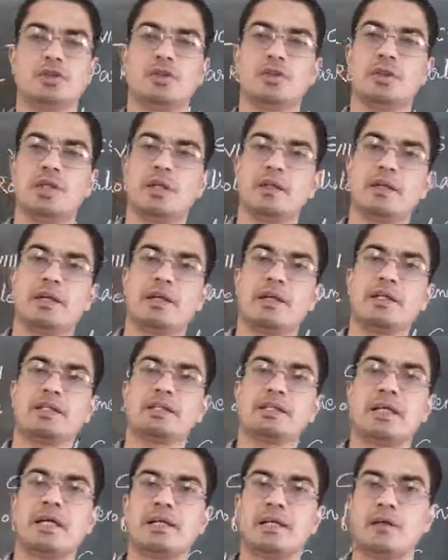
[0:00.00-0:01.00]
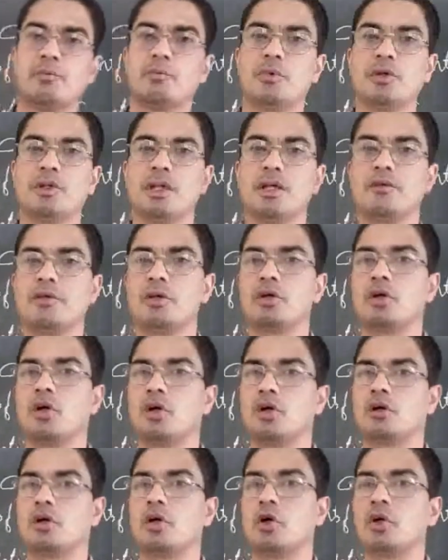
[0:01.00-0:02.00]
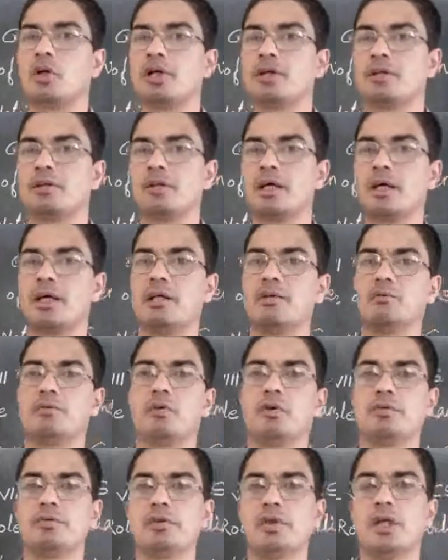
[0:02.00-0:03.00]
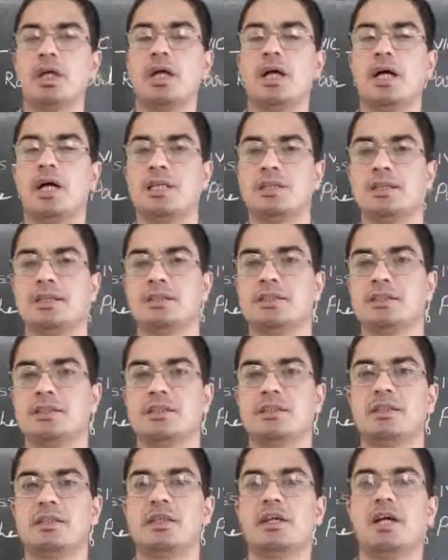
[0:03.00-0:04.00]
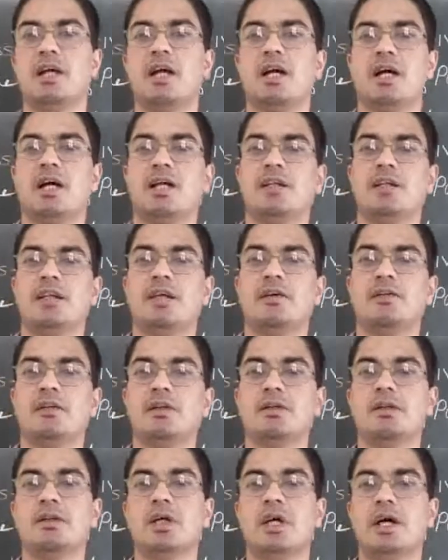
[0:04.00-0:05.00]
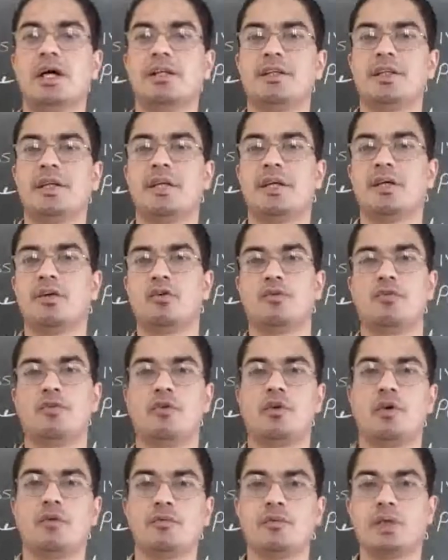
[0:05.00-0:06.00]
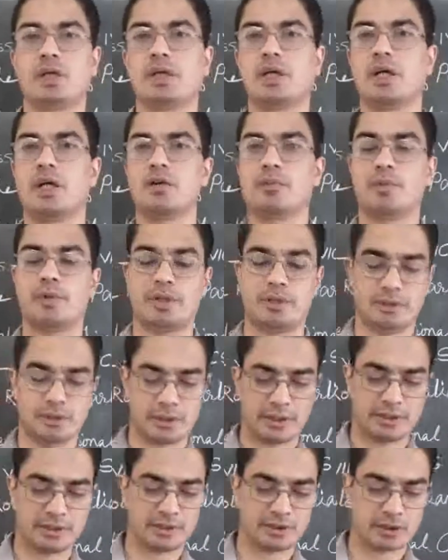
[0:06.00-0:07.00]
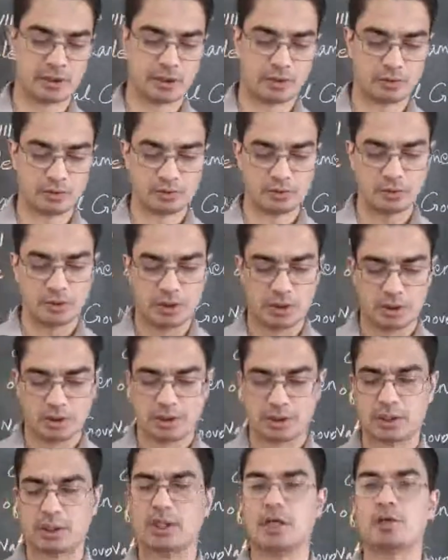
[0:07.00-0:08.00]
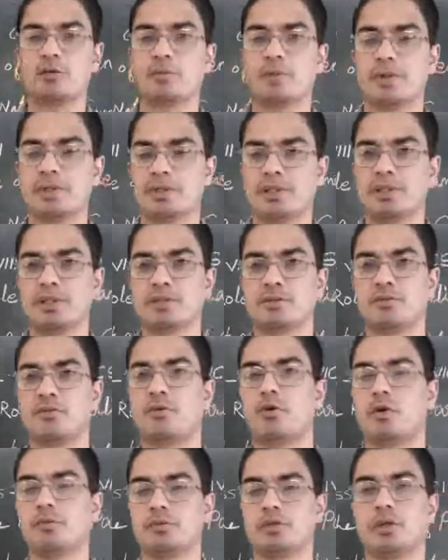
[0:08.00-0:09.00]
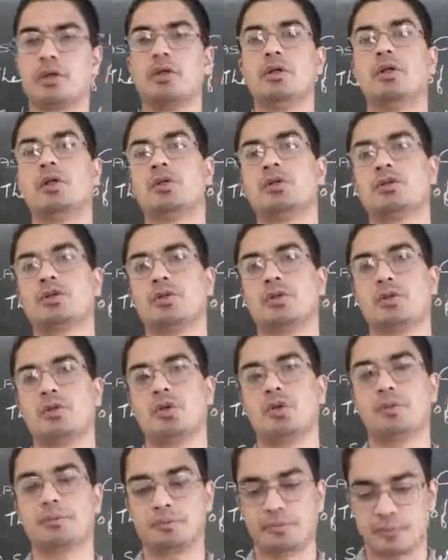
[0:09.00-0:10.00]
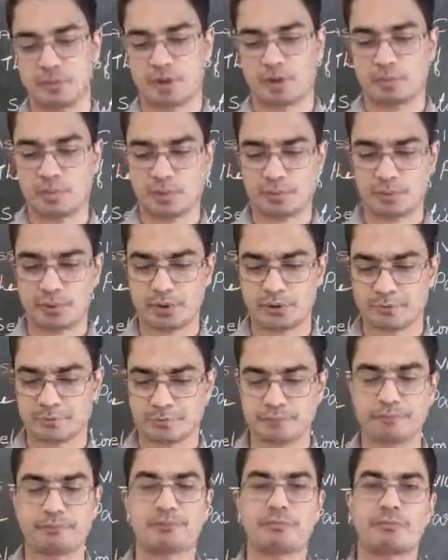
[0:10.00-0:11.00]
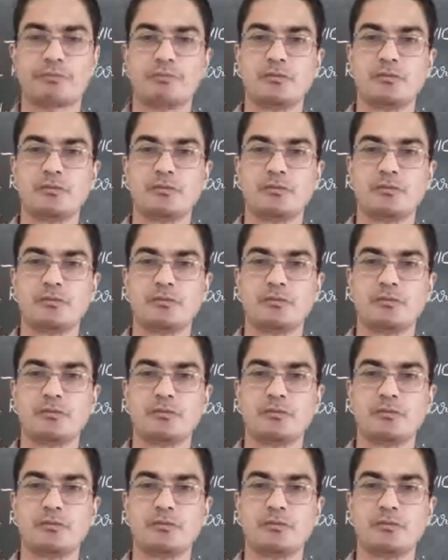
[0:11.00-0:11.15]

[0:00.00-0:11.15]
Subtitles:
So till they reach that number, they will go on following the help of others, and they will at the end form the government. That is how the government is formed. So remember,